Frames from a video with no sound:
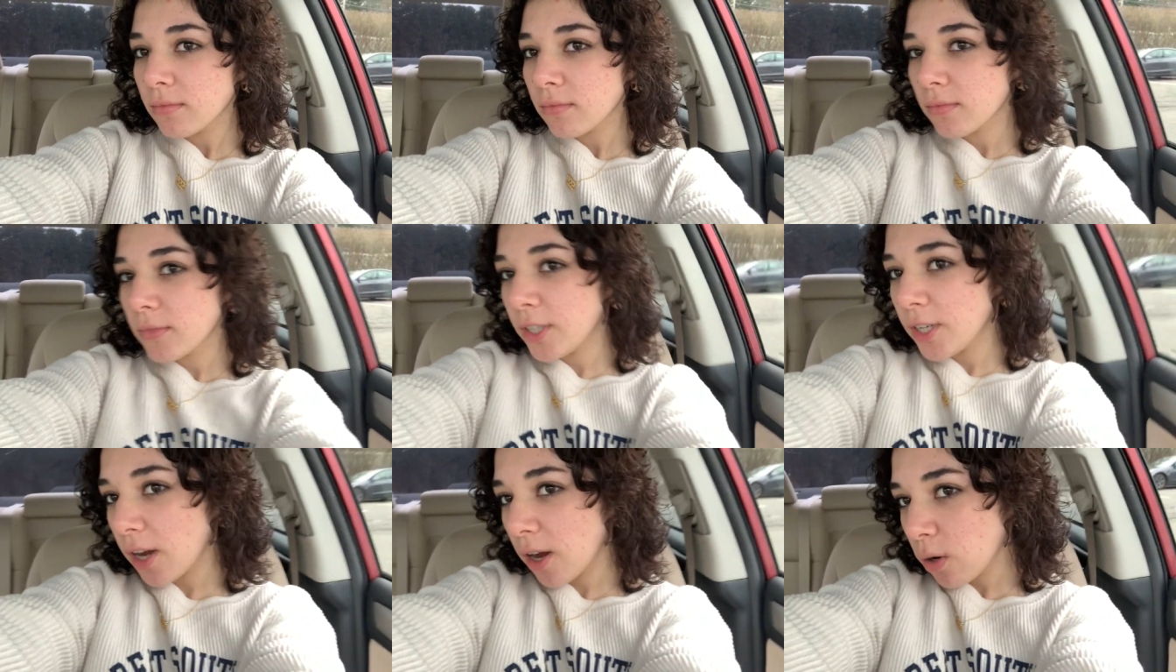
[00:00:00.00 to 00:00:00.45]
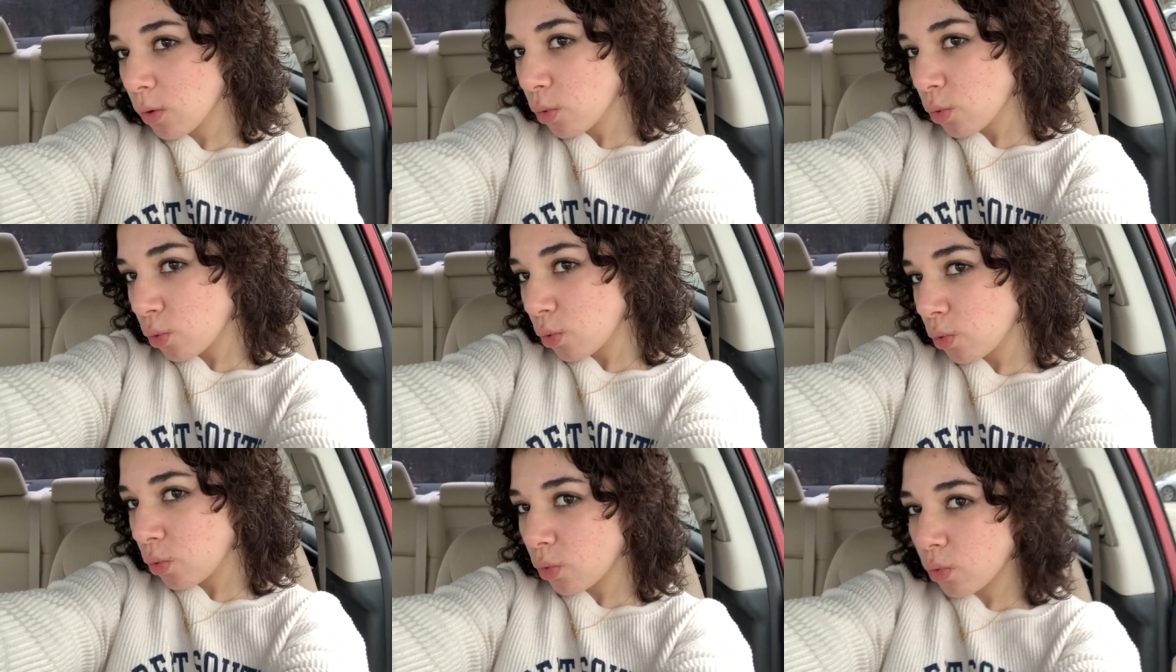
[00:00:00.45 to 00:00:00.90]
You know?
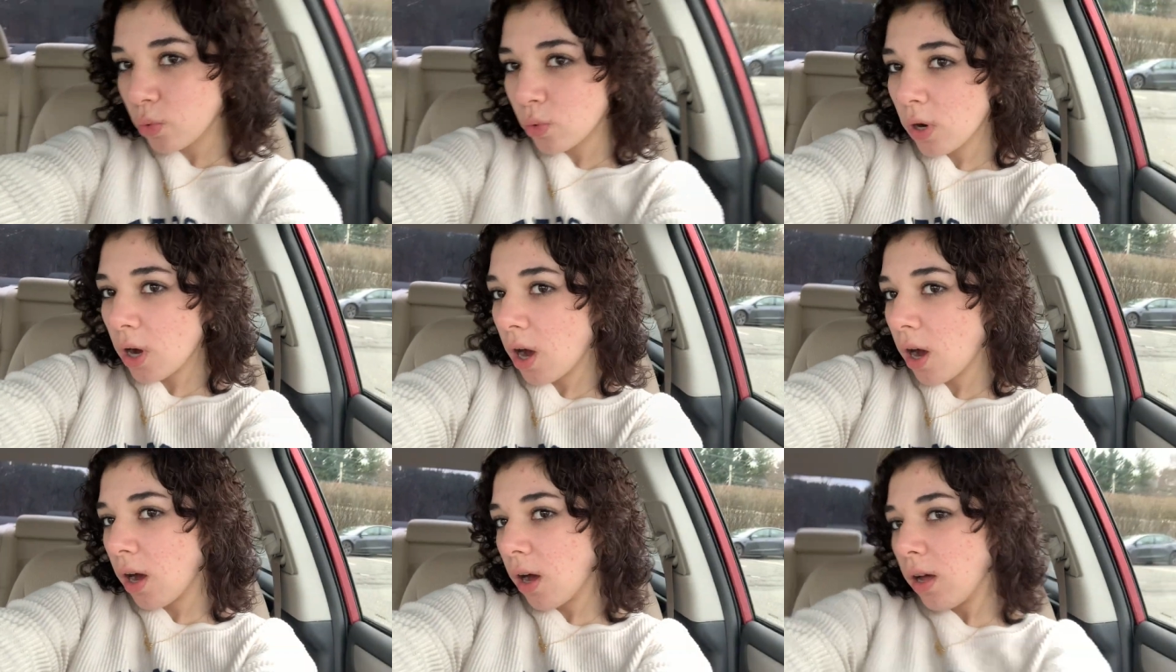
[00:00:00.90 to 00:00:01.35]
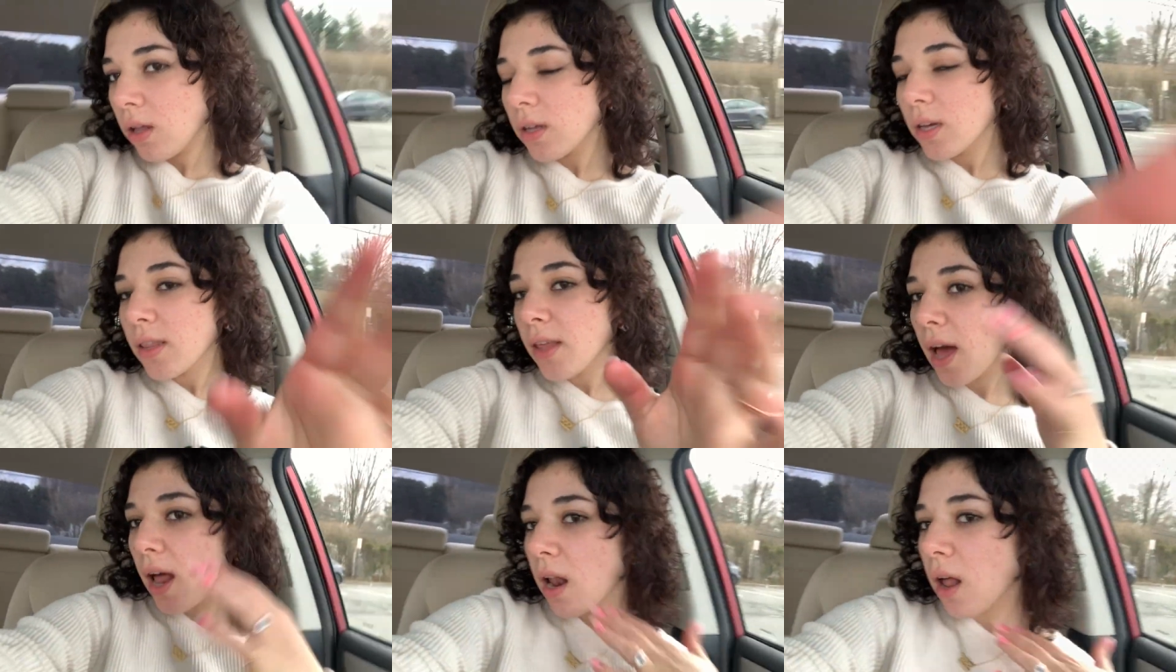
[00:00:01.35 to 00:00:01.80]
Ooh, oh, look
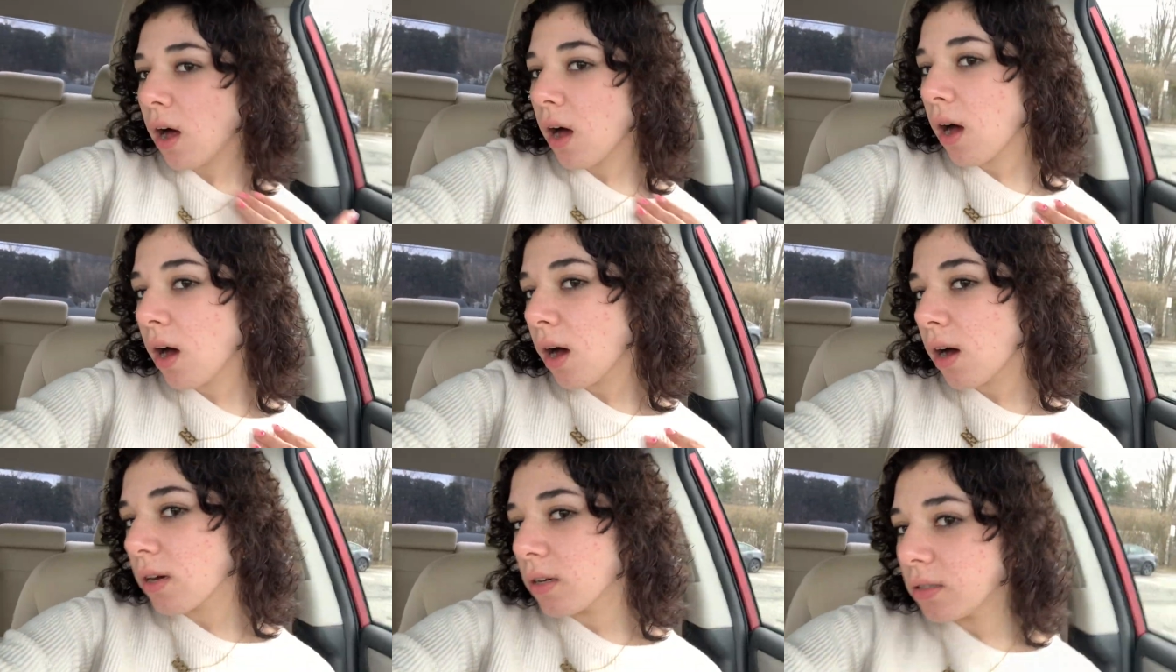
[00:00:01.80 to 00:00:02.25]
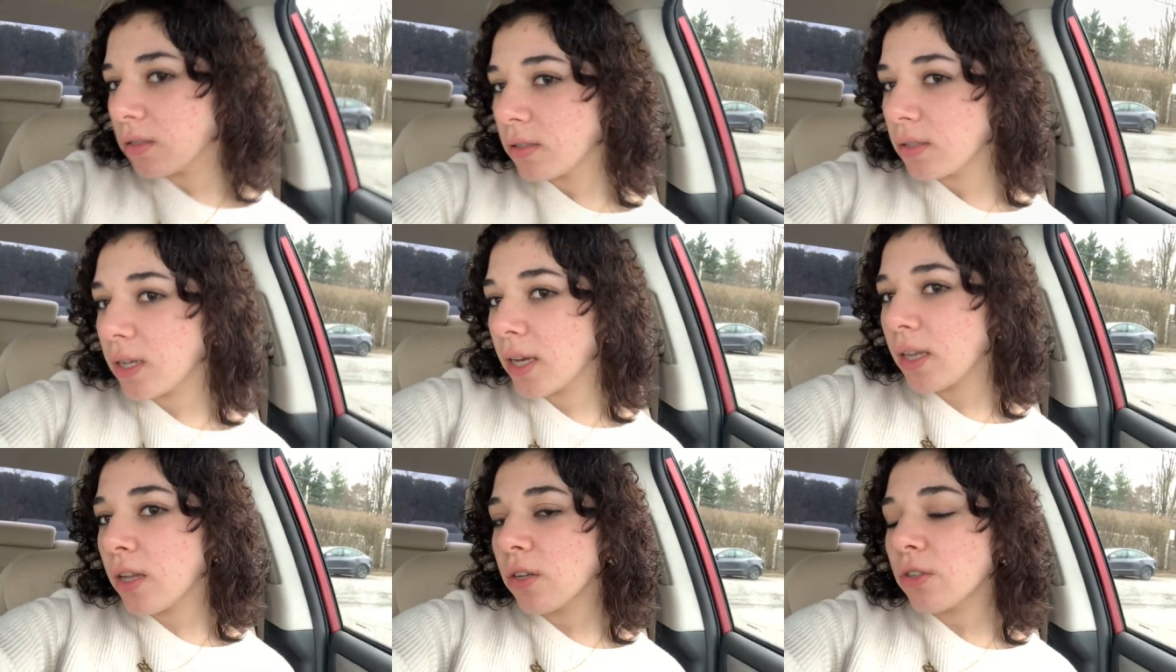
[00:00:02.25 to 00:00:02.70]
at that. Oh,
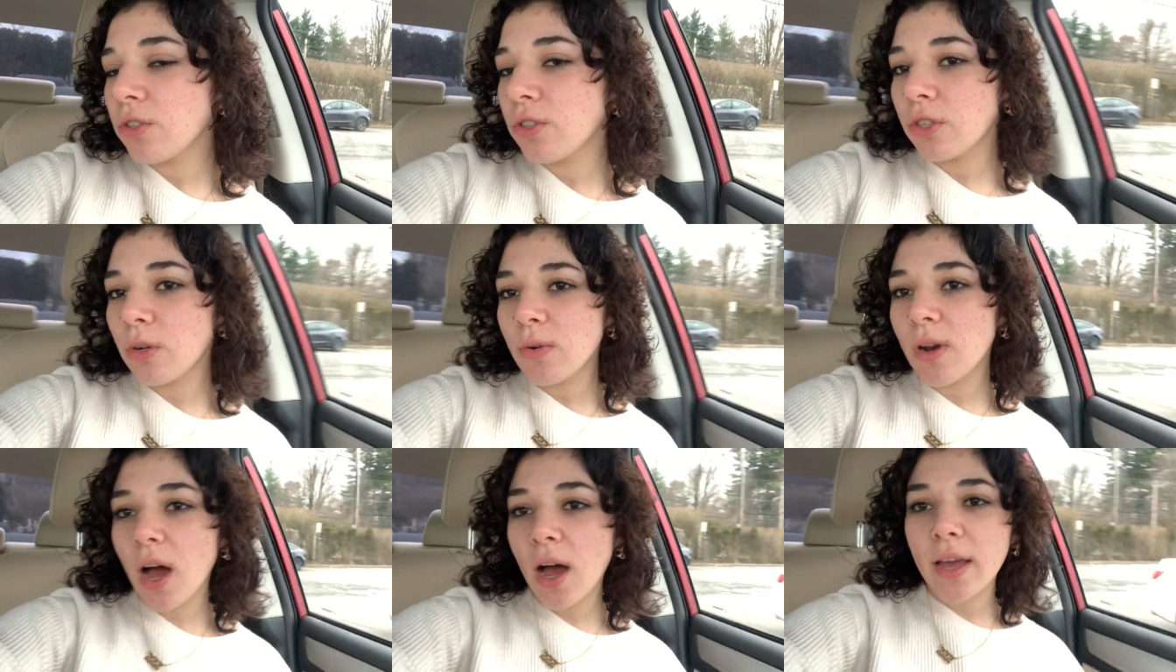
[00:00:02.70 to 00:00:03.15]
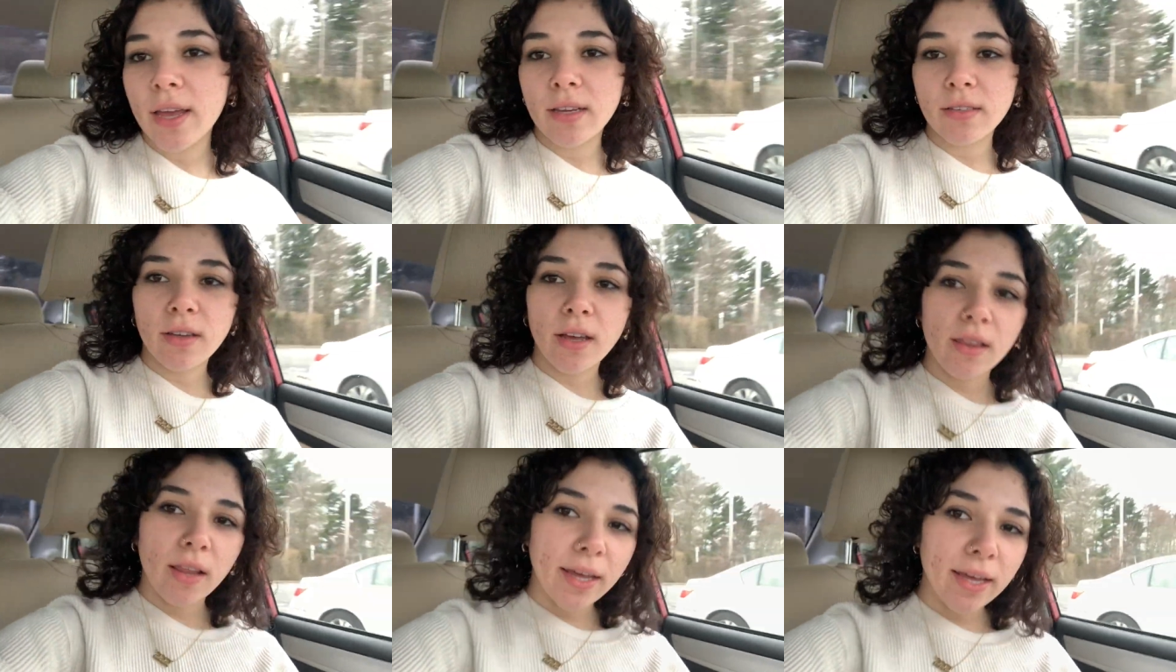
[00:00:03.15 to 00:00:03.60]
it looks so nice.
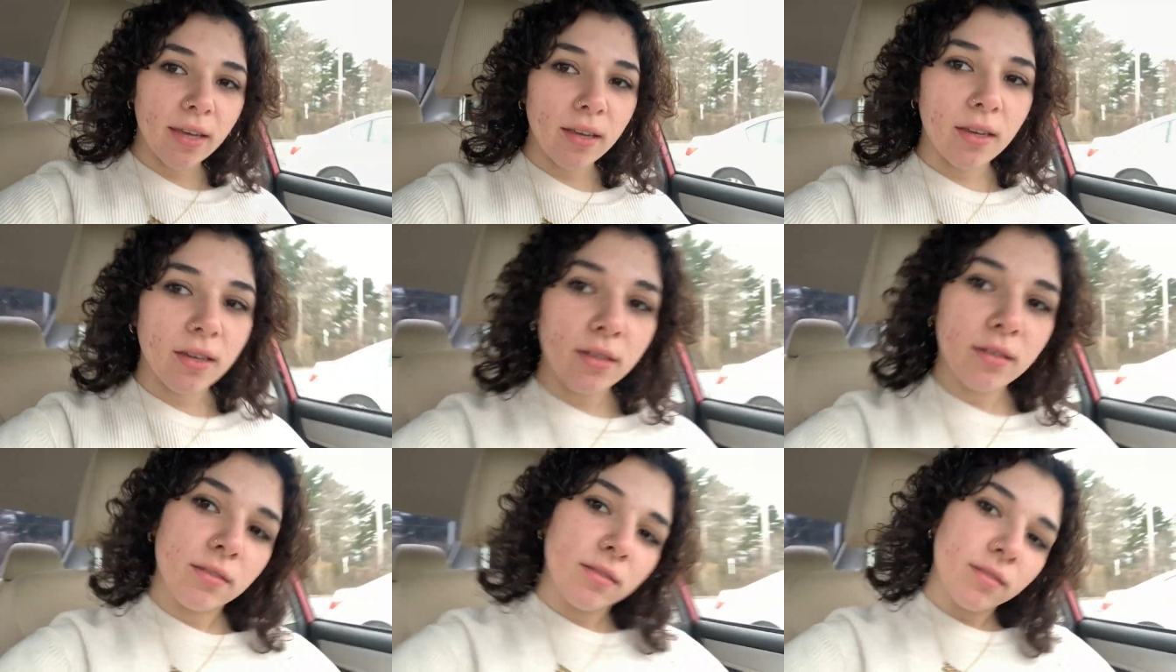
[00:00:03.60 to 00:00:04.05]
I like it.